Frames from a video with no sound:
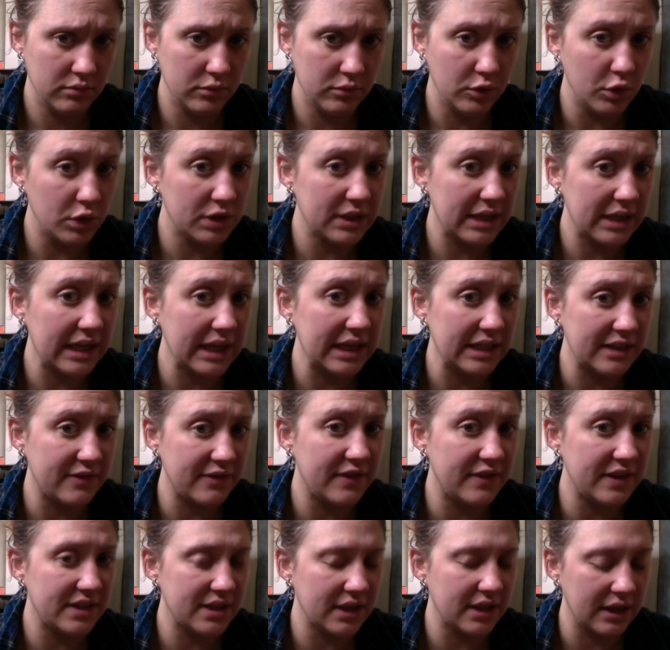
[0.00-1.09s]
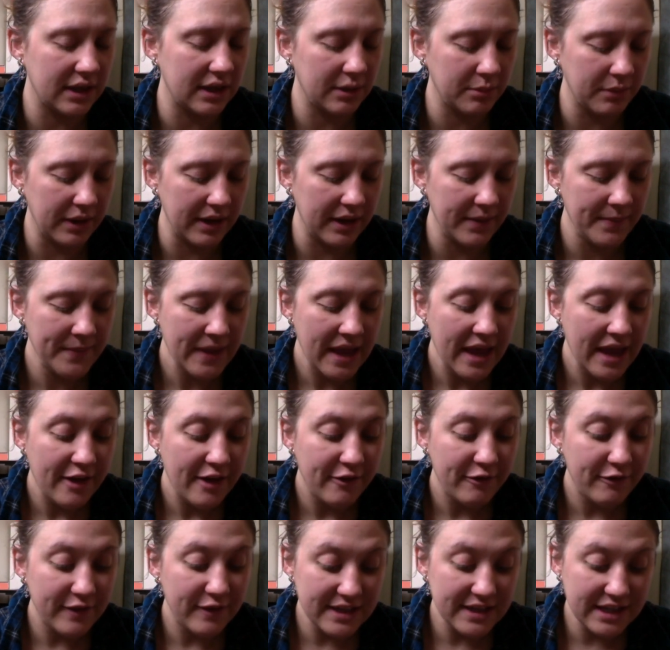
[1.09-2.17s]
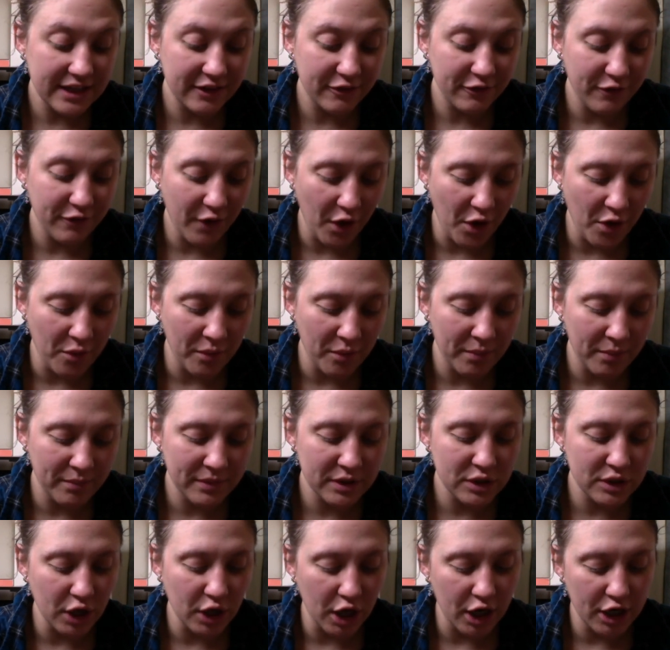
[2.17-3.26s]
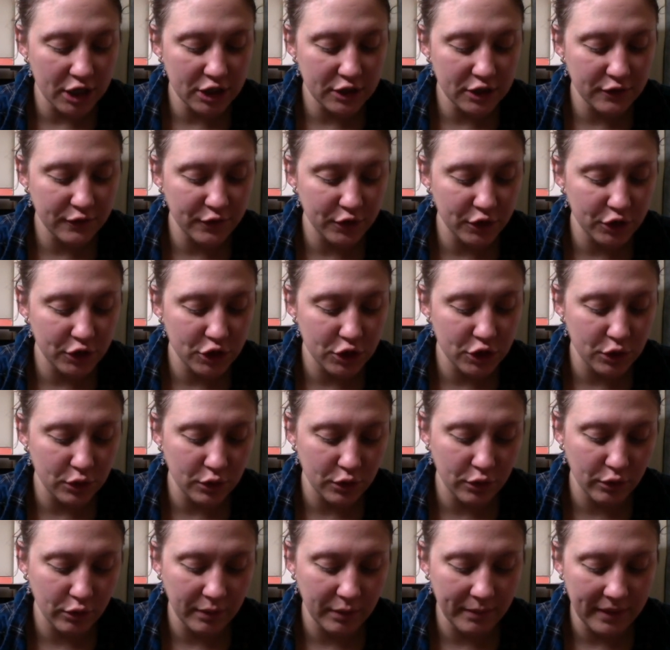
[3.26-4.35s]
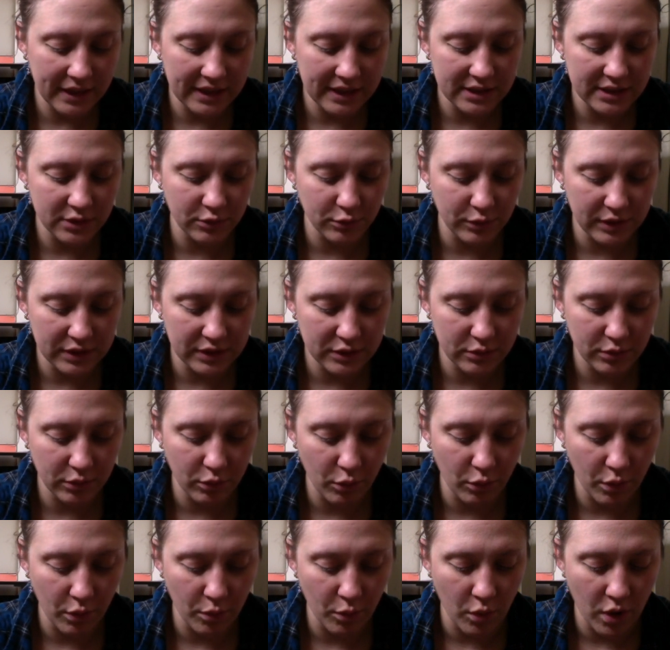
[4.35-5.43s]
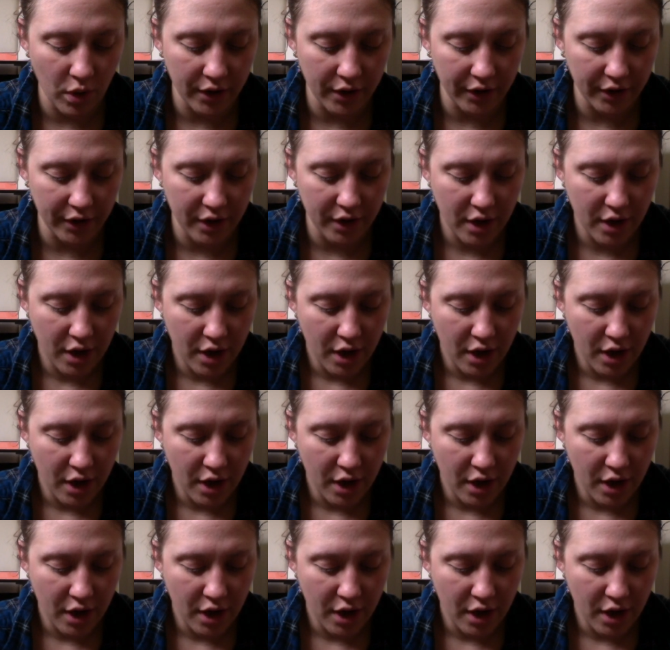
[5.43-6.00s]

looks like it's fizzling, but fizzing foam, massage for 2 to 3 minutes and rinse with warm water.